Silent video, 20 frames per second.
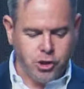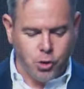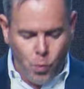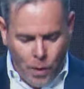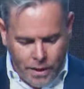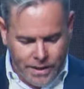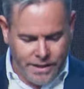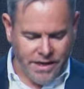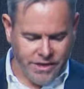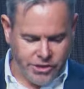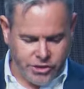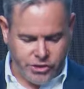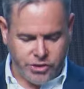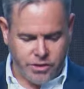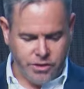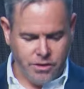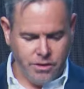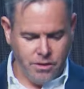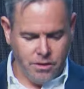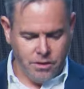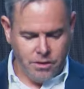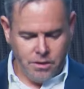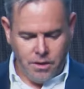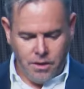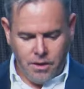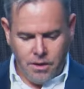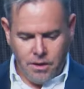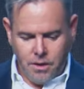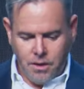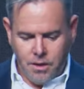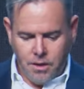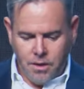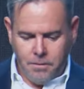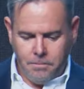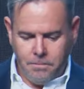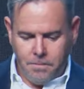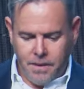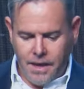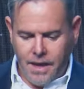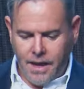witness
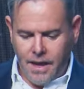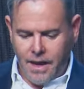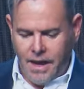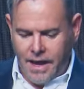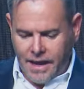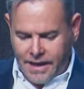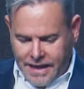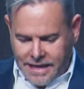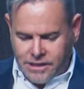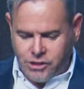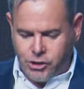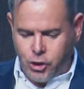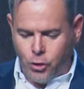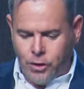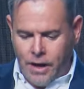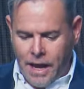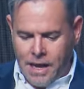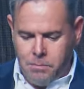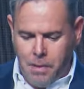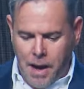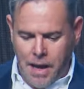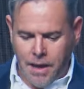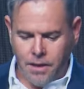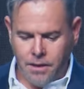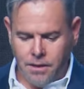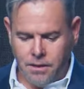against your neighbor.